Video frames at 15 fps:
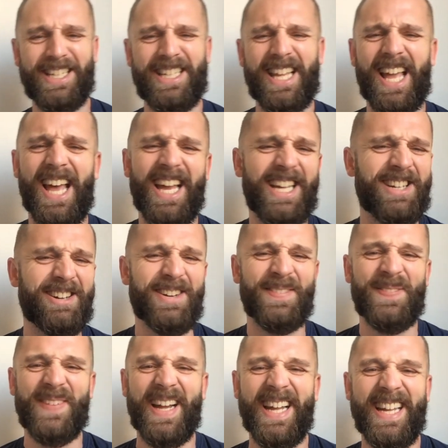Yeah,
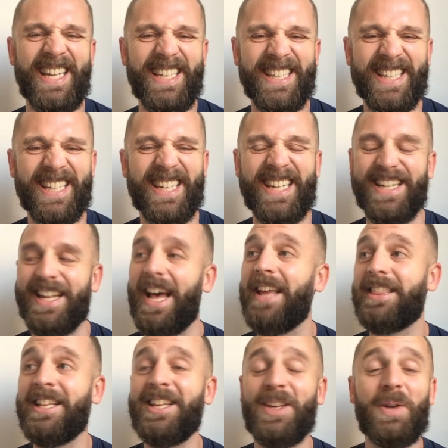you're amazing. I
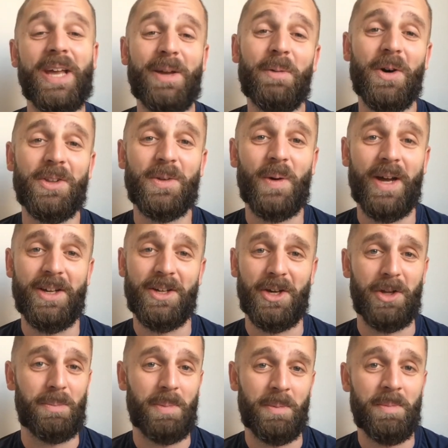think he was quite
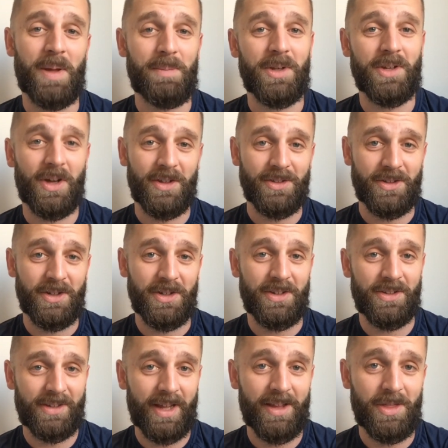good, but maybe not as good
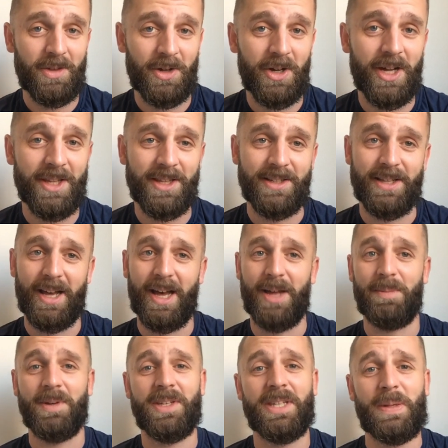as I thought at the
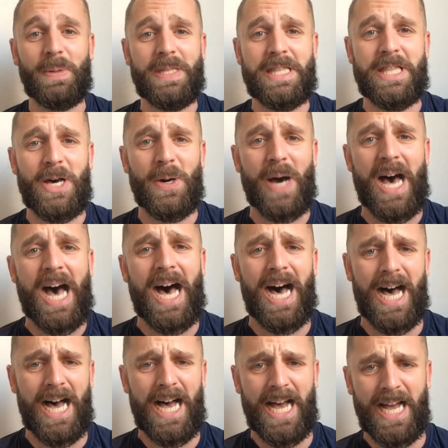time, because I was so
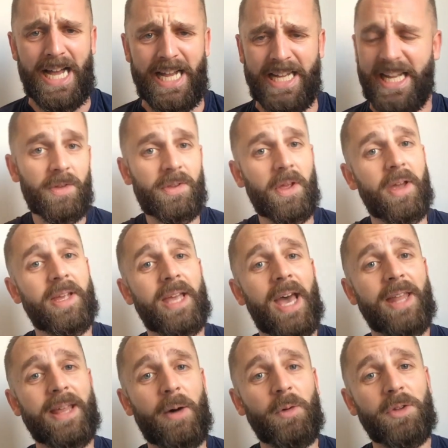high. So
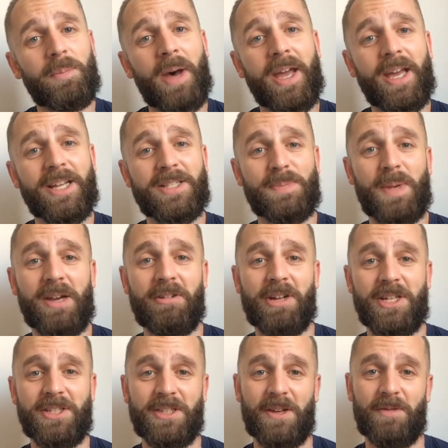yeah, that was my
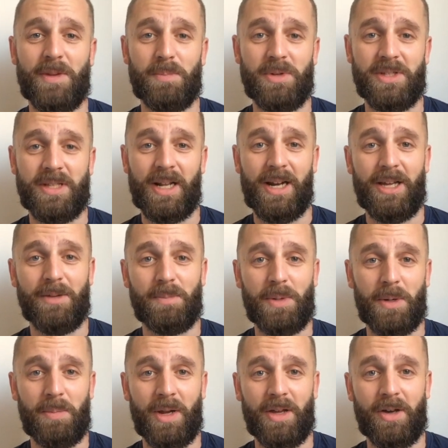experience of the Brazilian
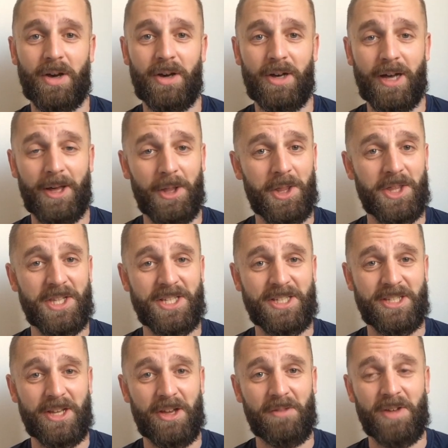public health
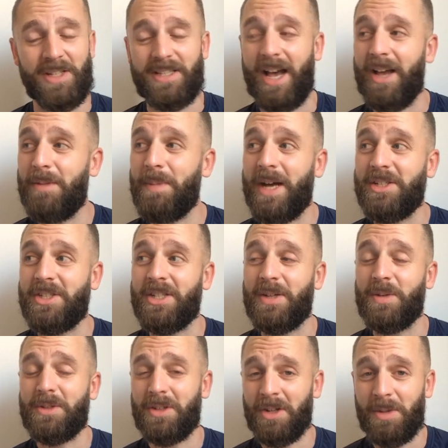service. I imagine
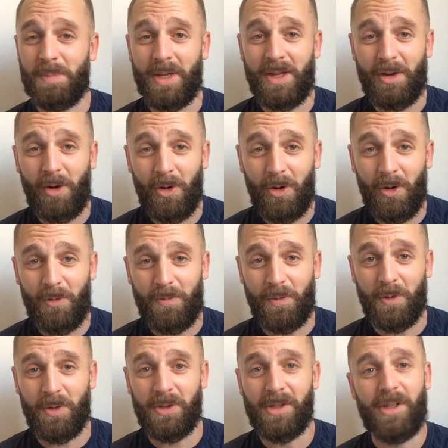it was going to be
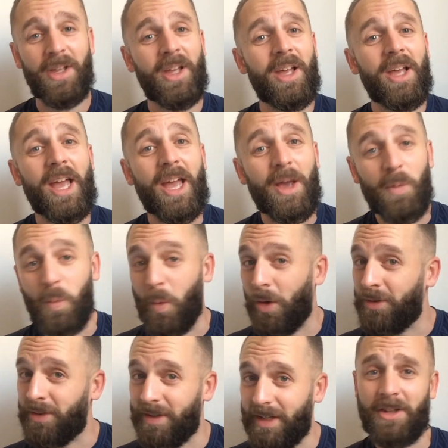awful. It
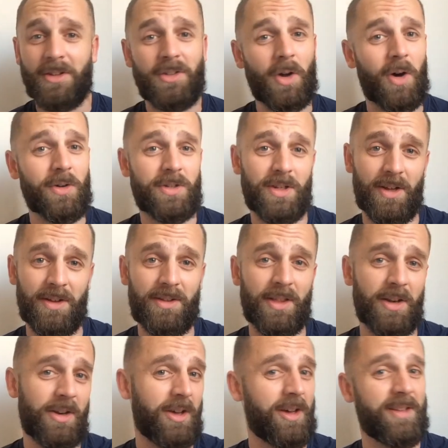wasn't. And the doctors,
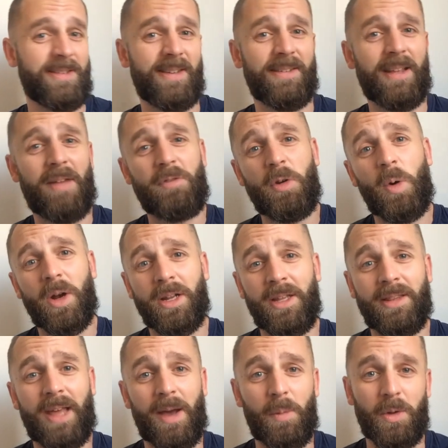the nurses, everyone
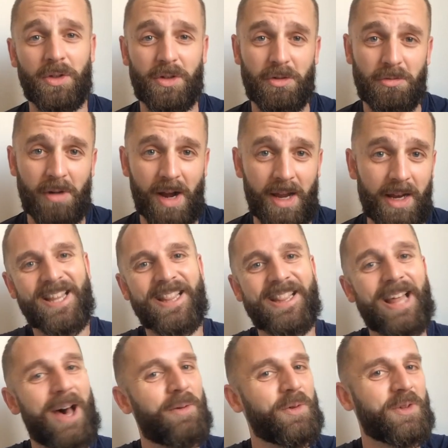in there was great.
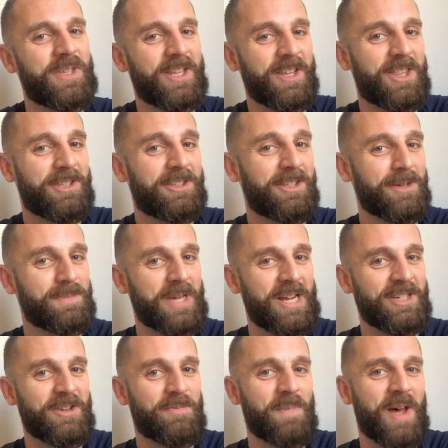That was the
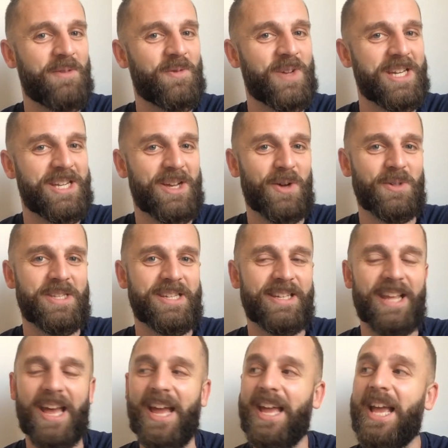subject of my video
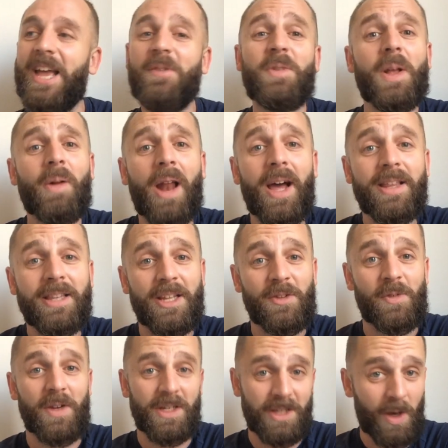today. If you like this
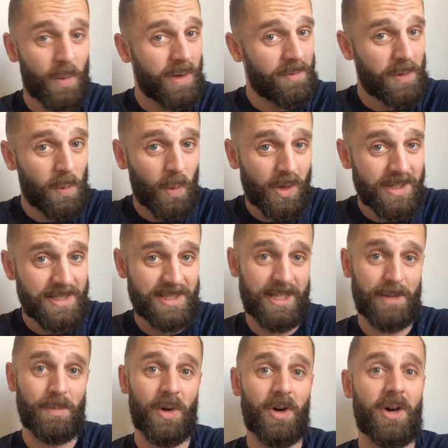video, if you want to
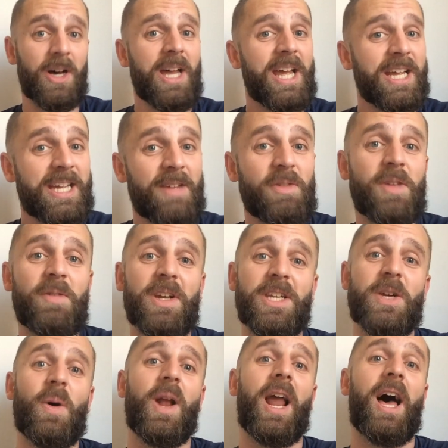see more, give the
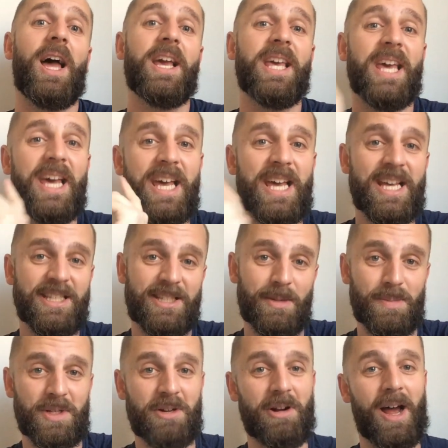video a like, hit
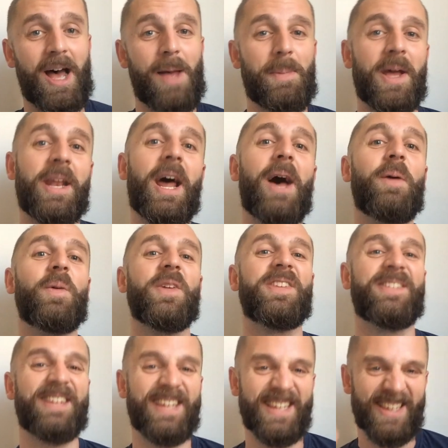subscribe, and I will
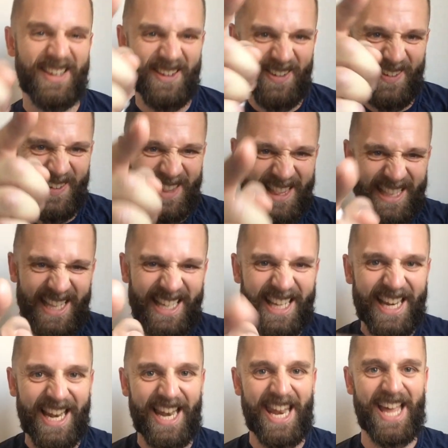see you
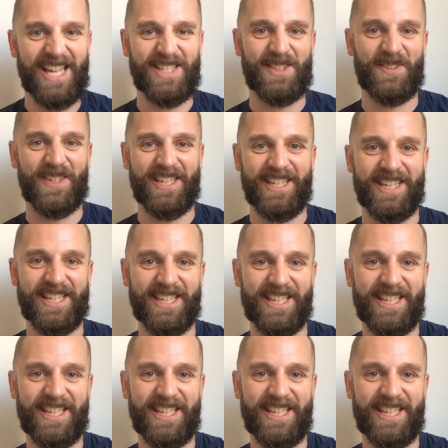next week.